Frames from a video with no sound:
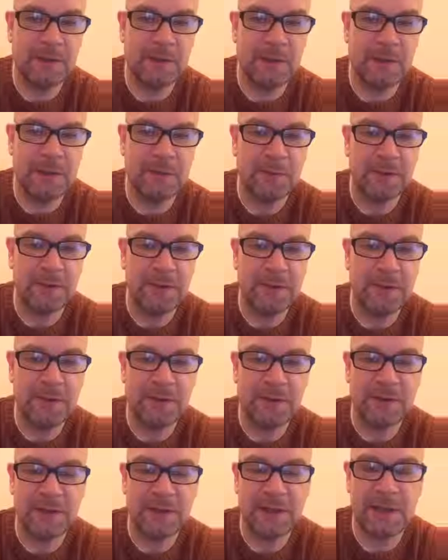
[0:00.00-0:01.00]
week with you
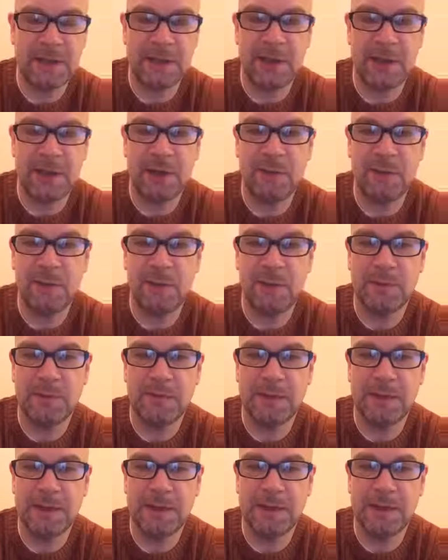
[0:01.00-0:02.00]
that I hope you will
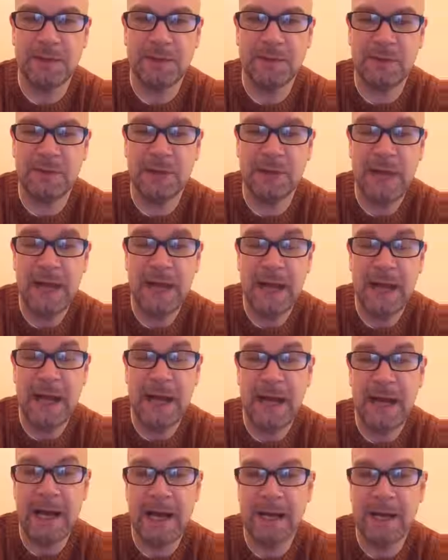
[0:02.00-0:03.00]
find useful,
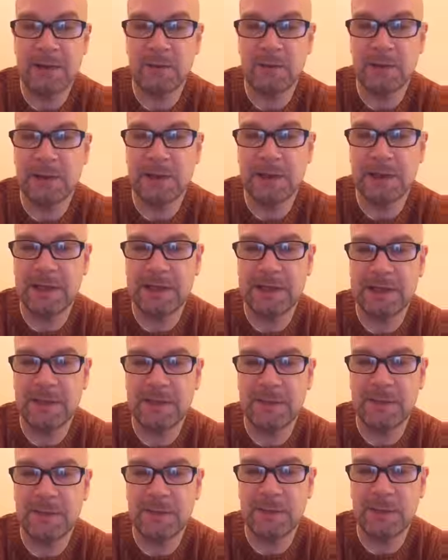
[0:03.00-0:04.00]
and we'll look at an
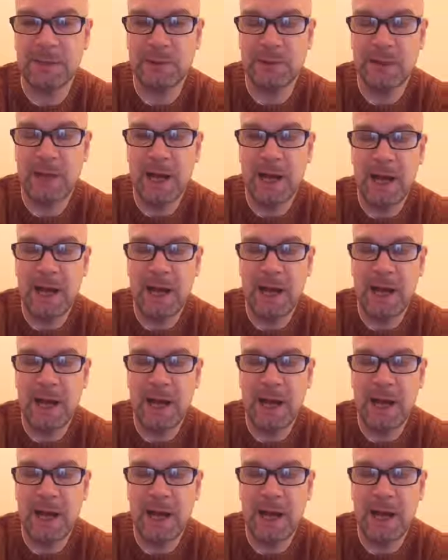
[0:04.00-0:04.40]
example.